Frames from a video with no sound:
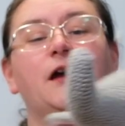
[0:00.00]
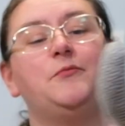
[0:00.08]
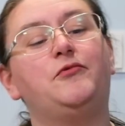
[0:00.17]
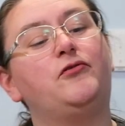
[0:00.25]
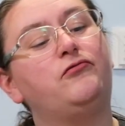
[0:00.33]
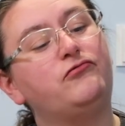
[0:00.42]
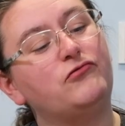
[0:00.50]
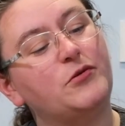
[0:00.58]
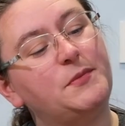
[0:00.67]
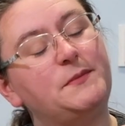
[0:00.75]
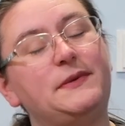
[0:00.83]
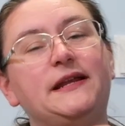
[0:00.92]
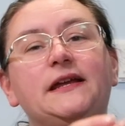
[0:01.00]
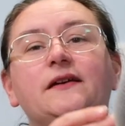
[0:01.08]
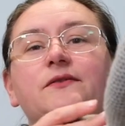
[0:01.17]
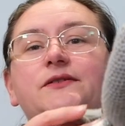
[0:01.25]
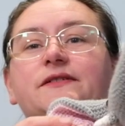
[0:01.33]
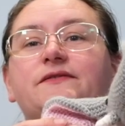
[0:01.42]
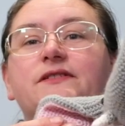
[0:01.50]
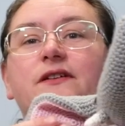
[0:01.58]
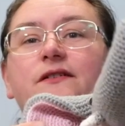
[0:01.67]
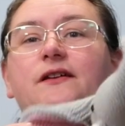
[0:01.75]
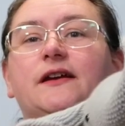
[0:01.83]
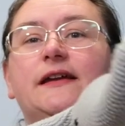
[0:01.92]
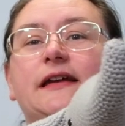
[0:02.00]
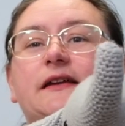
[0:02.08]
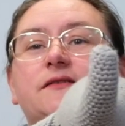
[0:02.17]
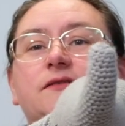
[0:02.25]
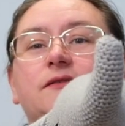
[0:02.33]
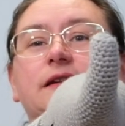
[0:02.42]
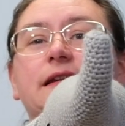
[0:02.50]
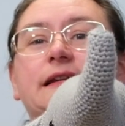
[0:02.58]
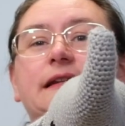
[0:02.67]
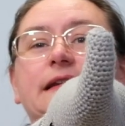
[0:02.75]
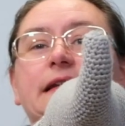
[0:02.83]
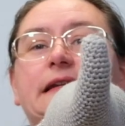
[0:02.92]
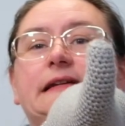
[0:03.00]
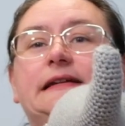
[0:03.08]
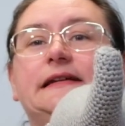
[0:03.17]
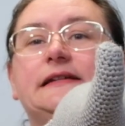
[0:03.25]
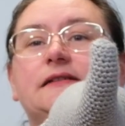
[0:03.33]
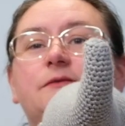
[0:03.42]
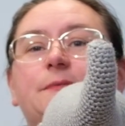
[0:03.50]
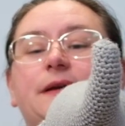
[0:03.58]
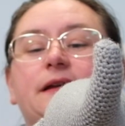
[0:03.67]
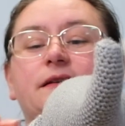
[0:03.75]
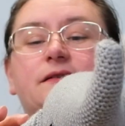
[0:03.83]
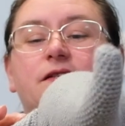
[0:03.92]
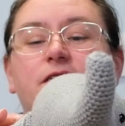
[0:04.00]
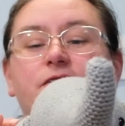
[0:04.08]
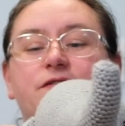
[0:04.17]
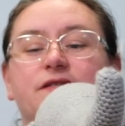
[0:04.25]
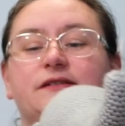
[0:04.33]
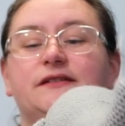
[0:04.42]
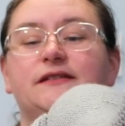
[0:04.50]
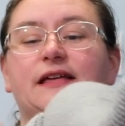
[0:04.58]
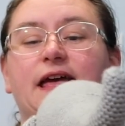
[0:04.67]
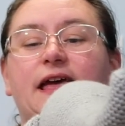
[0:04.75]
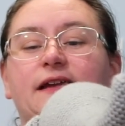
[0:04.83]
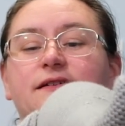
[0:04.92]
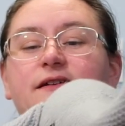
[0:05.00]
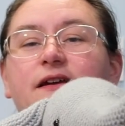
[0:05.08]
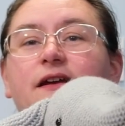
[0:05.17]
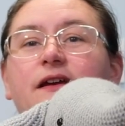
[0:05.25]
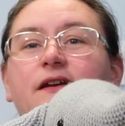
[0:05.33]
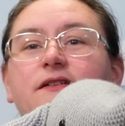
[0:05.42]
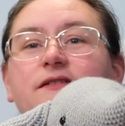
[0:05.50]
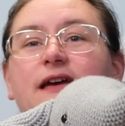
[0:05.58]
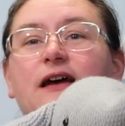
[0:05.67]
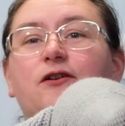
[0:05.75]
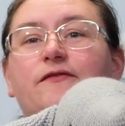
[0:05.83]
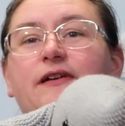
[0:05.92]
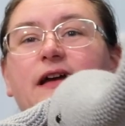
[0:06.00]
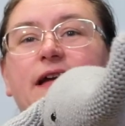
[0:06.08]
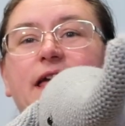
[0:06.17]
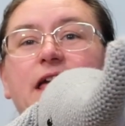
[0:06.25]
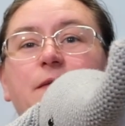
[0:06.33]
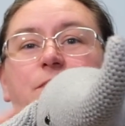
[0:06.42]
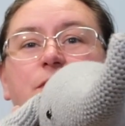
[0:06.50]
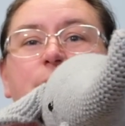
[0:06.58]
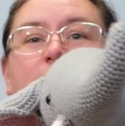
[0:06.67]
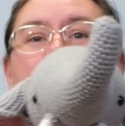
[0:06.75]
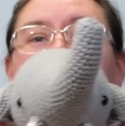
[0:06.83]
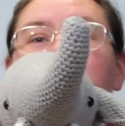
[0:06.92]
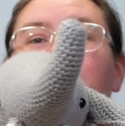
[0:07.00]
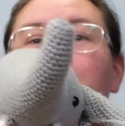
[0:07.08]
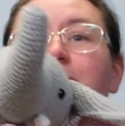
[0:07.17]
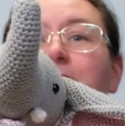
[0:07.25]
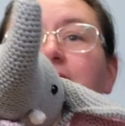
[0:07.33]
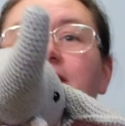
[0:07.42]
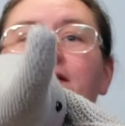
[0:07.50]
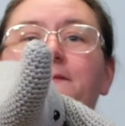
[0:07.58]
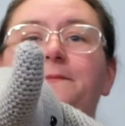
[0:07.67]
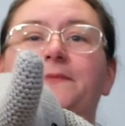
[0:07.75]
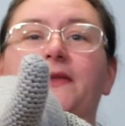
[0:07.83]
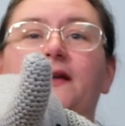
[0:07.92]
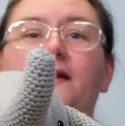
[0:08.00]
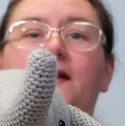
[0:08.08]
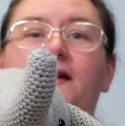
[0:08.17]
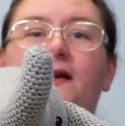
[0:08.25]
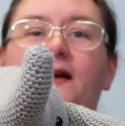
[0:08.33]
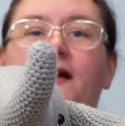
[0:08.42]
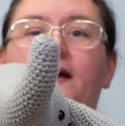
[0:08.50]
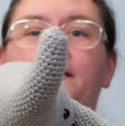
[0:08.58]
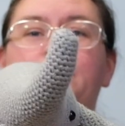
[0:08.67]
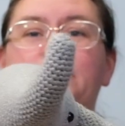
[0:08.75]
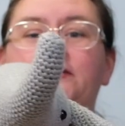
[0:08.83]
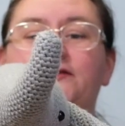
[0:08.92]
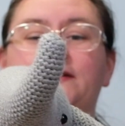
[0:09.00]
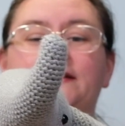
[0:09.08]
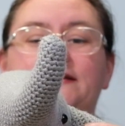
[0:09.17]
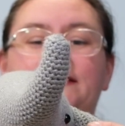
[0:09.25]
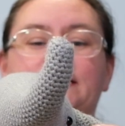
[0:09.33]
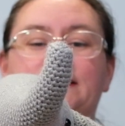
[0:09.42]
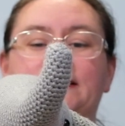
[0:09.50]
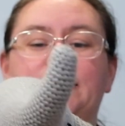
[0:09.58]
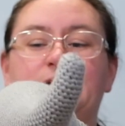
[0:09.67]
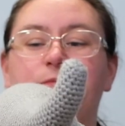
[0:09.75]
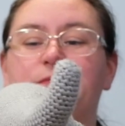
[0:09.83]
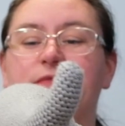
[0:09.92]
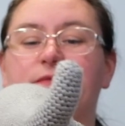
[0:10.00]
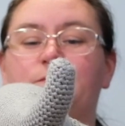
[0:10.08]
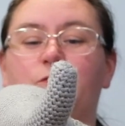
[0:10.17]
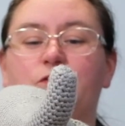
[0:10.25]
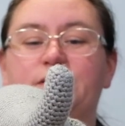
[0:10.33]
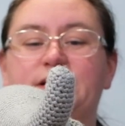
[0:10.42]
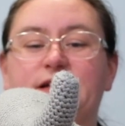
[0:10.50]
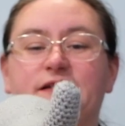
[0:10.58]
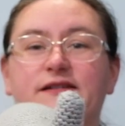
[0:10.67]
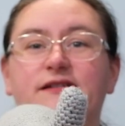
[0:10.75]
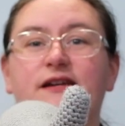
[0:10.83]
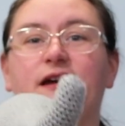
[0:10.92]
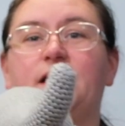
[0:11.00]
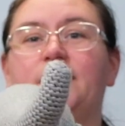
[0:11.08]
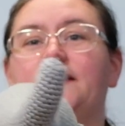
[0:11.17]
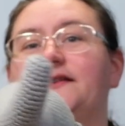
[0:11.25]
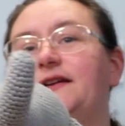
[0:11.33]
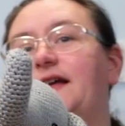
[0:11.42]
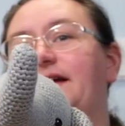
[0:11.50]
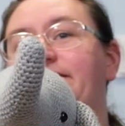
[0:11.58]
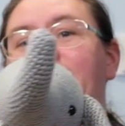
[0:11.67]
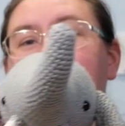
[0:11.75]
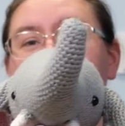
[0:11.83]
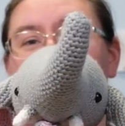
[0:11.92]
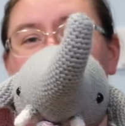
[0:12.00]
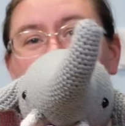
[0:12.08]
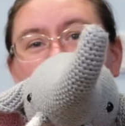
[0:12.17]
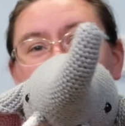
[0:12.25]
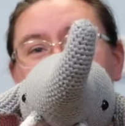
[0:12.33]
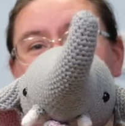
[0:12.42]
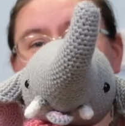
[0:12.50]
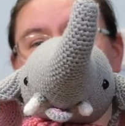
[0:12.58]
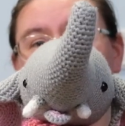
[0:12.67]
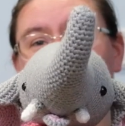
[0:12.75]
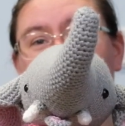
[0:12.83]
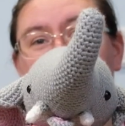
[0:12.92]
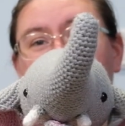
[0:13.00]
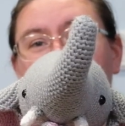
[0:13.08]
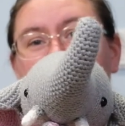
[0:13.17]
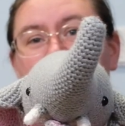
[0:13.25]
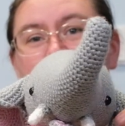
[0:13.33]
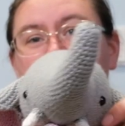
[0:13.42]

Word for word: I probably could have sewn her ears on a little bit closer to the head to help keep them held open. Uh, they do keep wanting to turn like that so you can't see the pink.